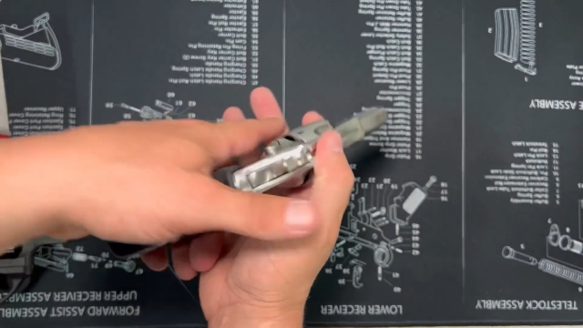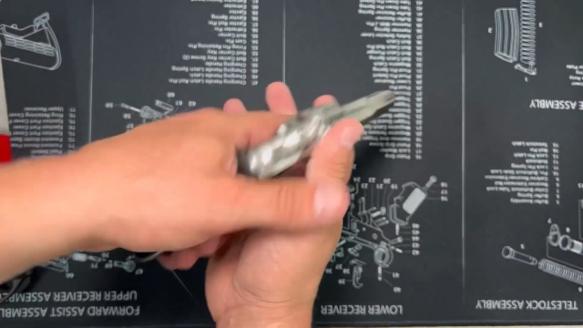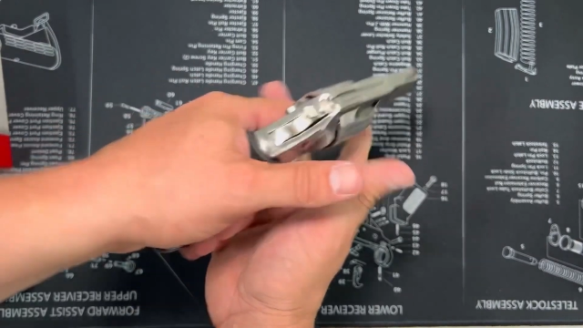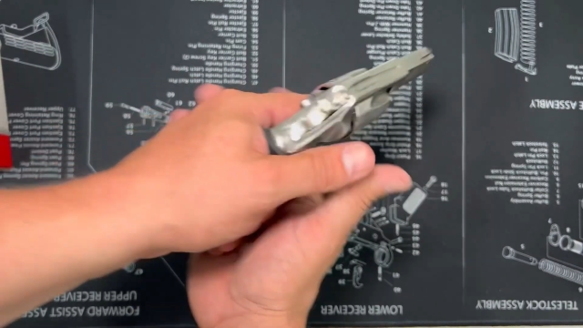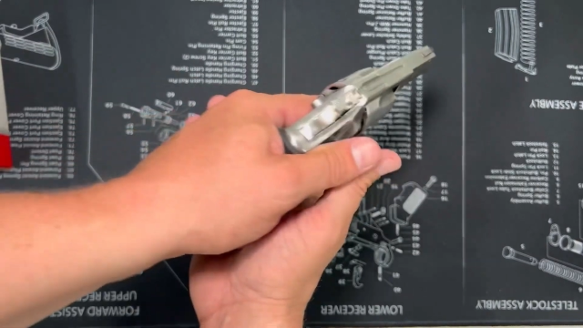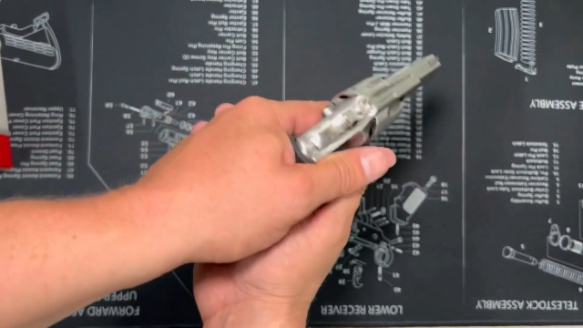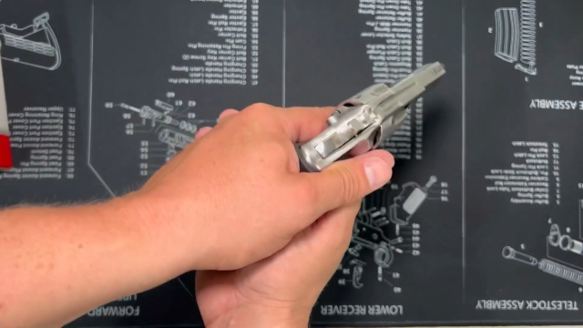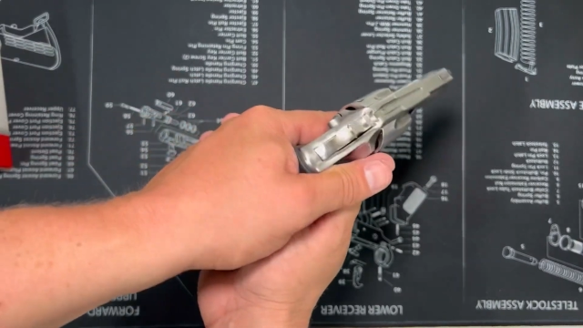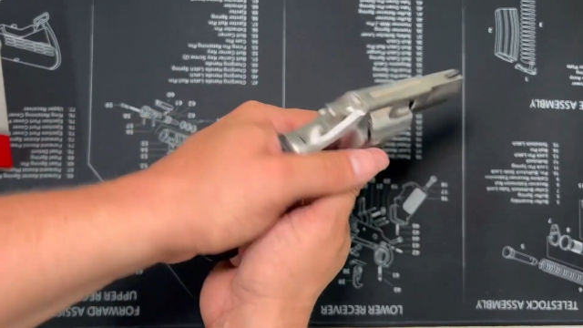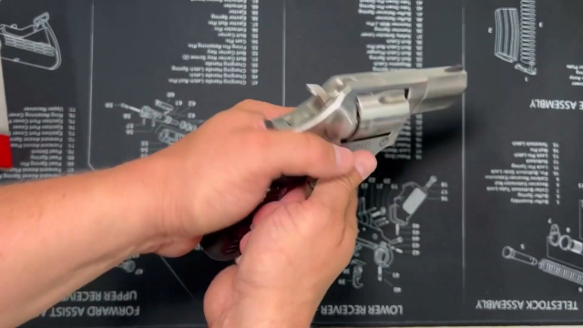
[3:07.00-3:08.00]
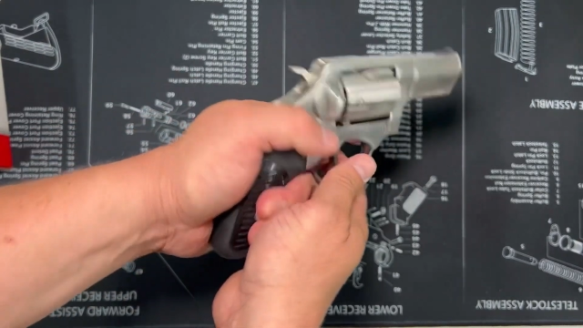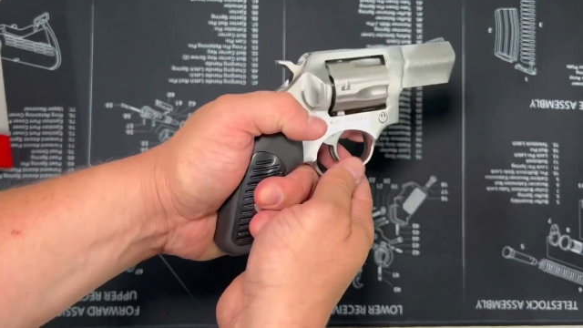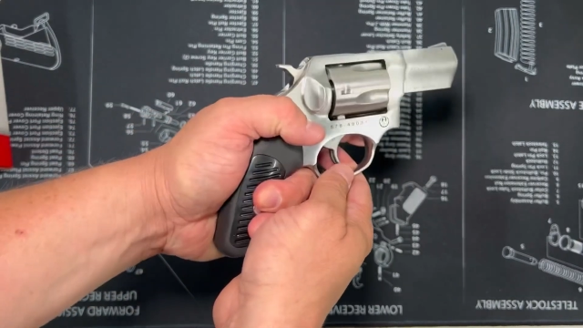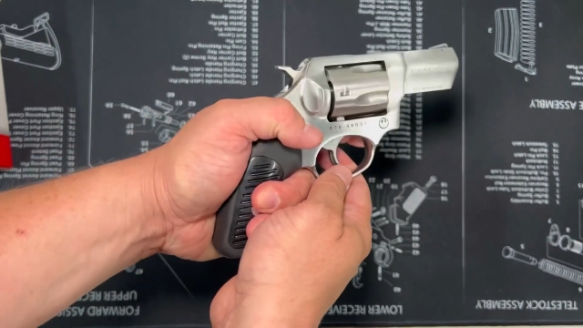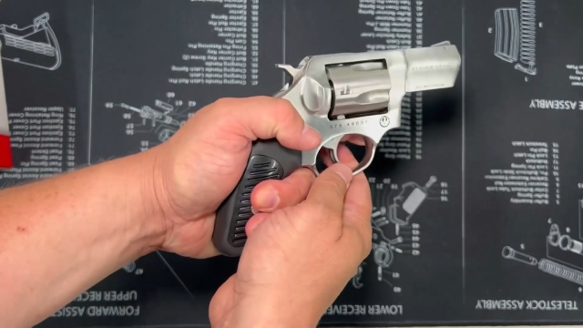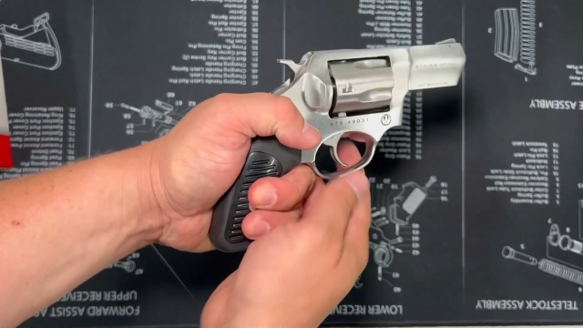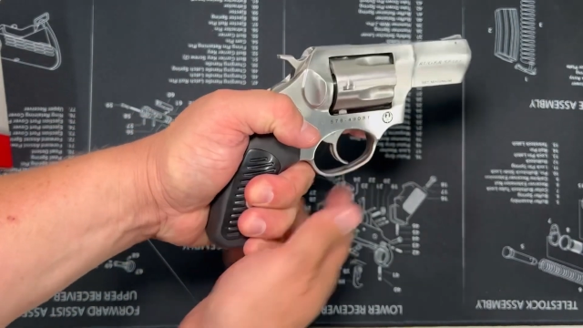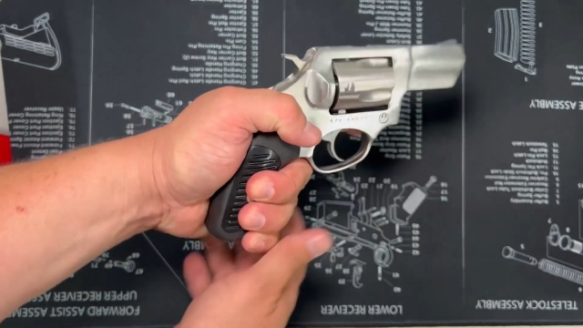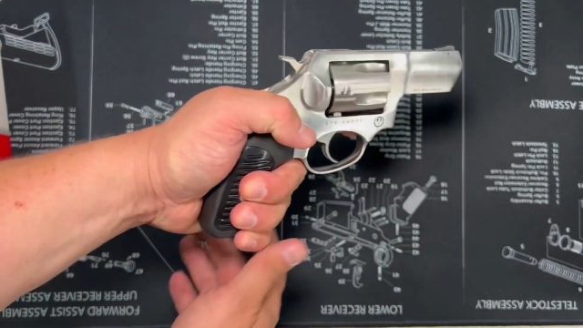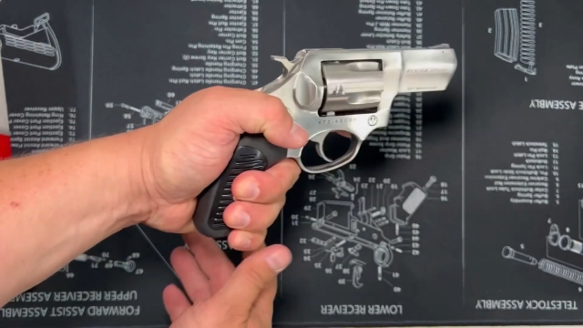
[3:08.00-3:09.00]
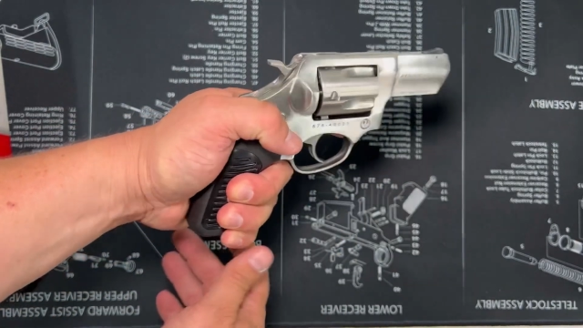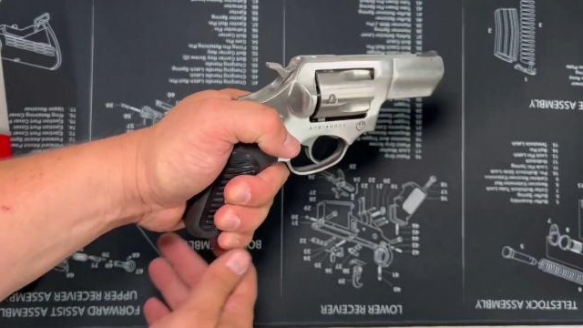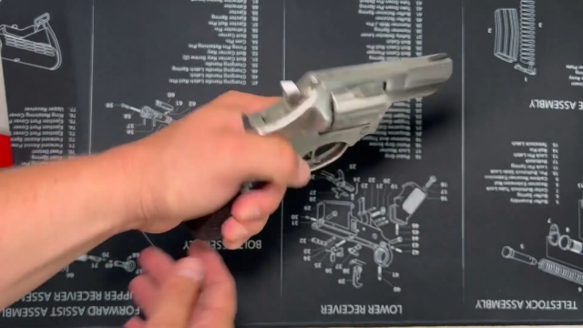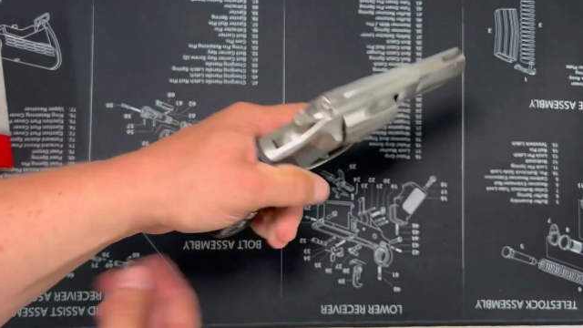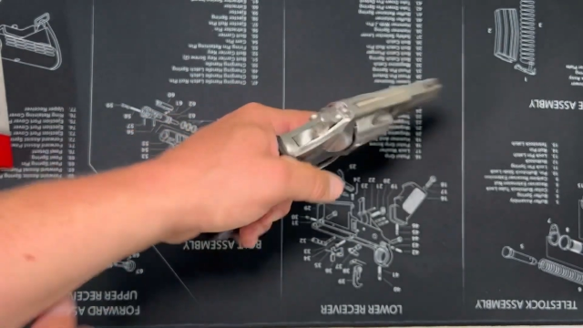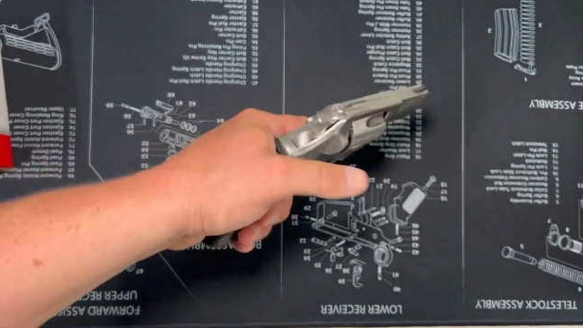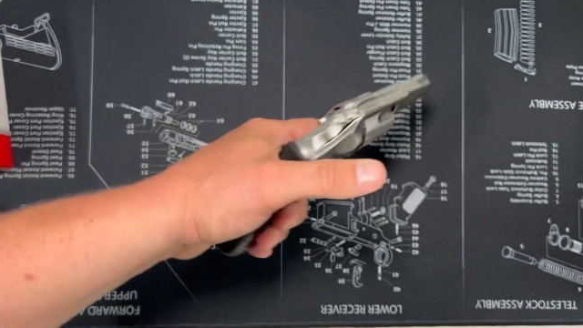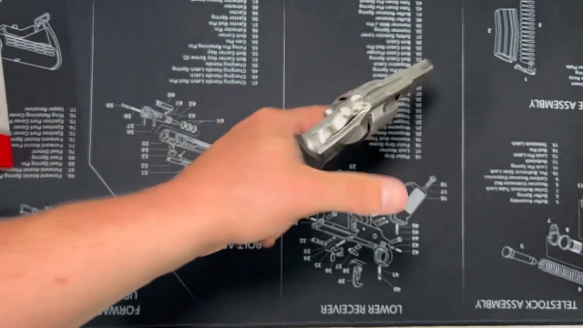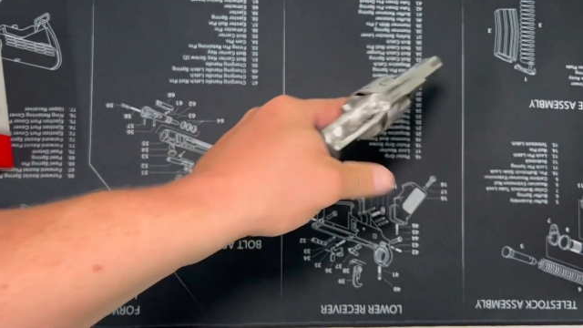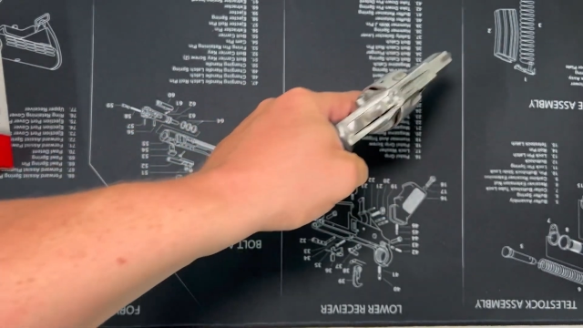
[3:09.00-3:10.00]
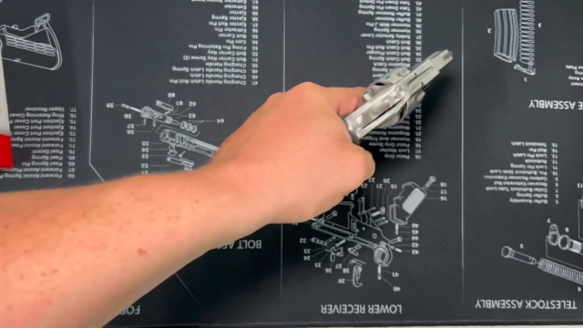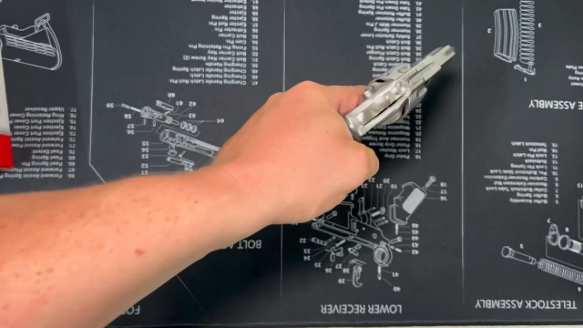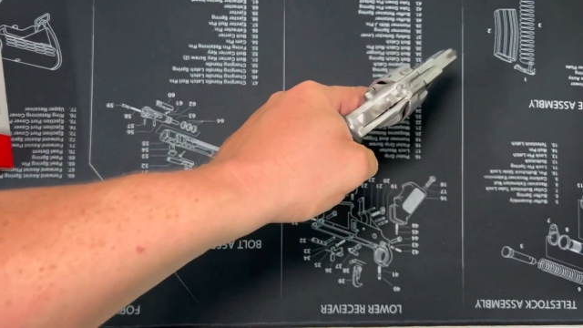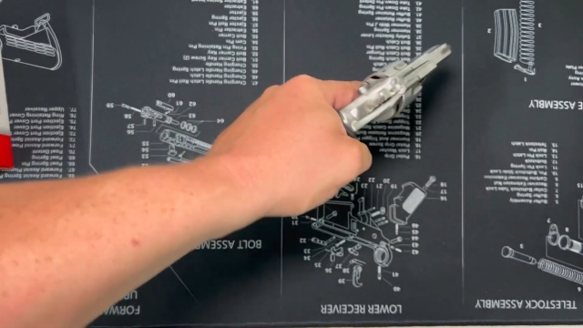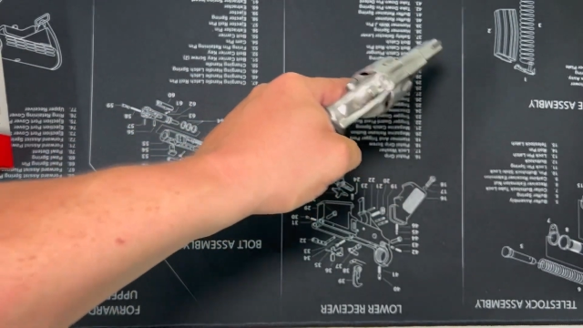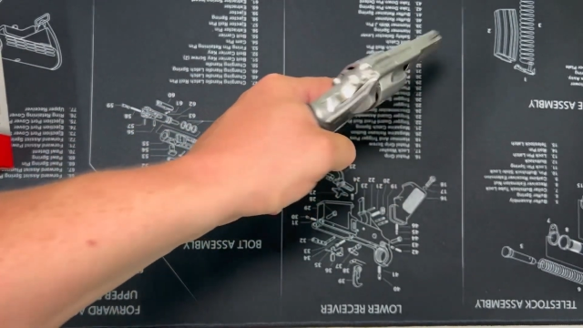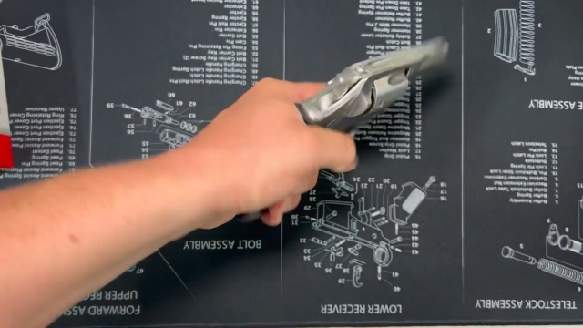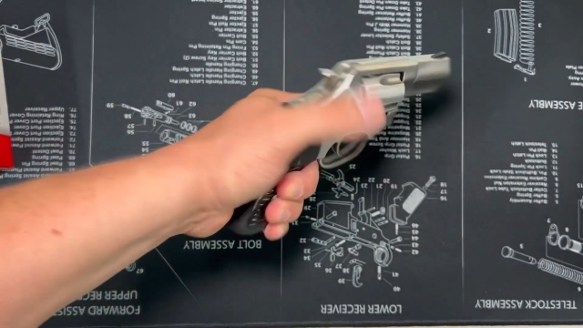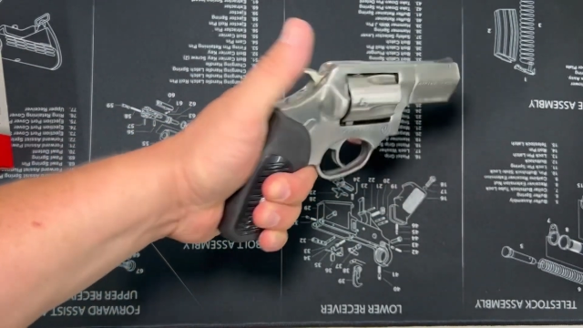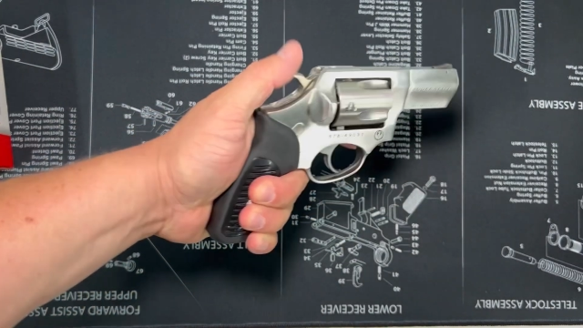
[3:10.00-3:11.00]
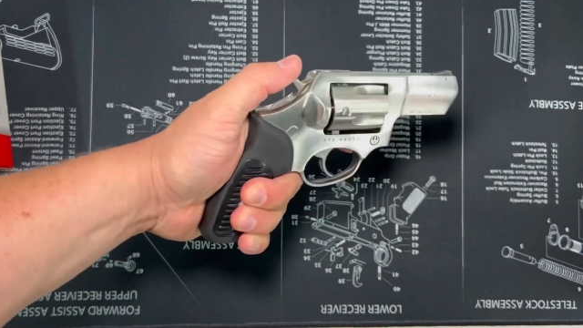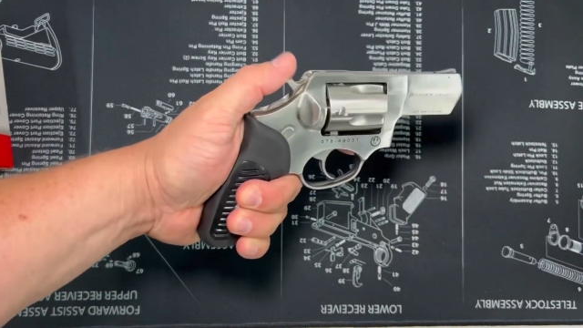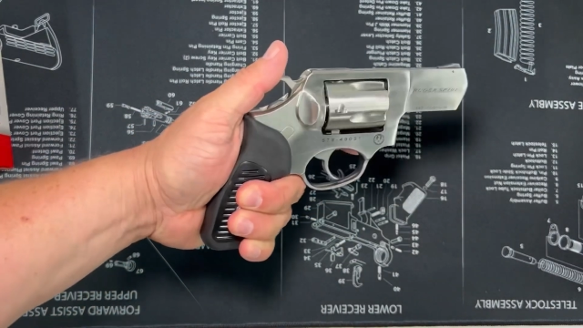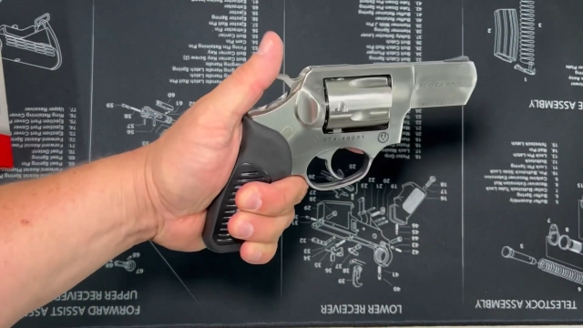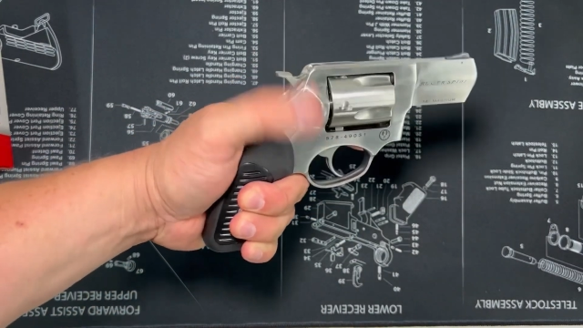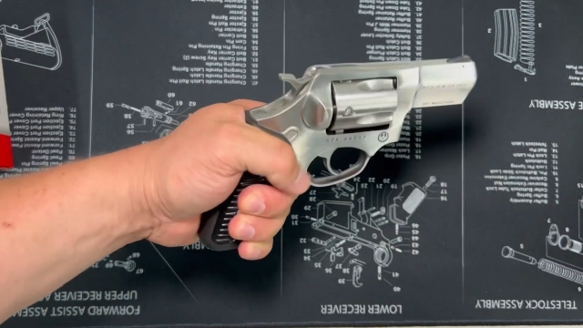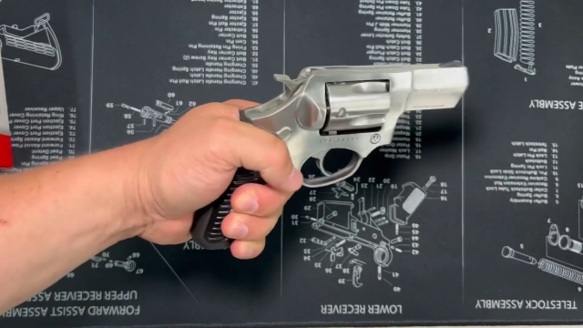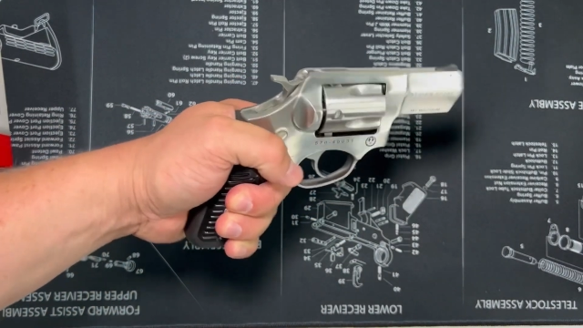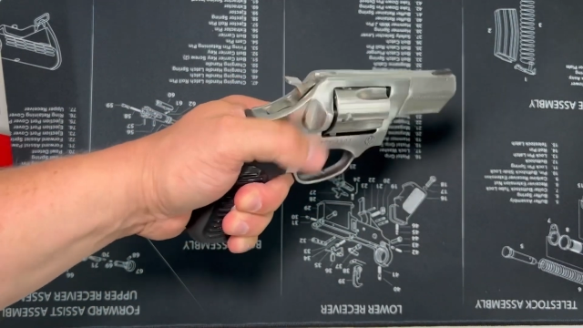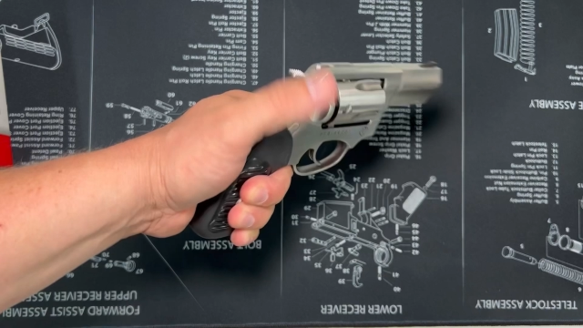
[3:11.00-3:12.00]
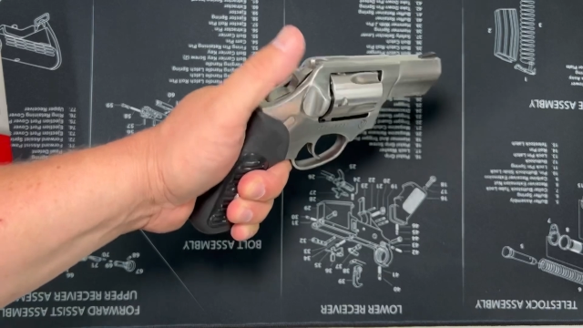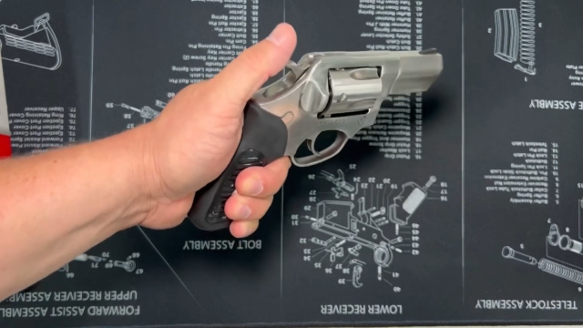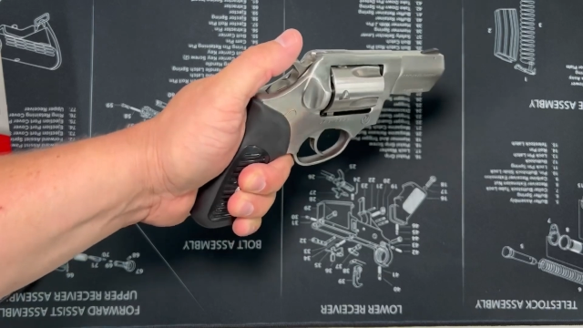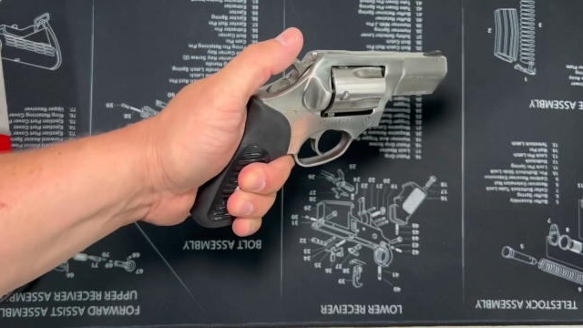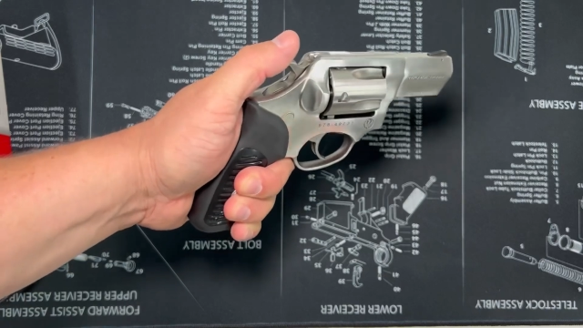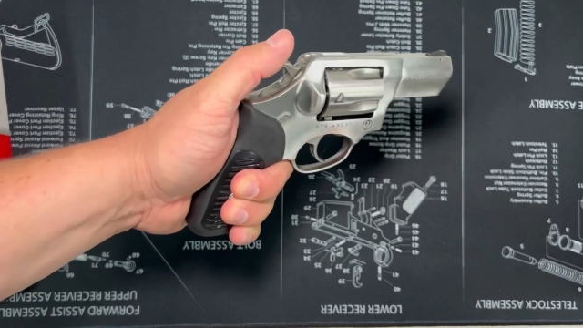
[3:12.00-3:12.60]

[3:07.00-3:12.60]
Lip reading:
[unreadable: no face in view]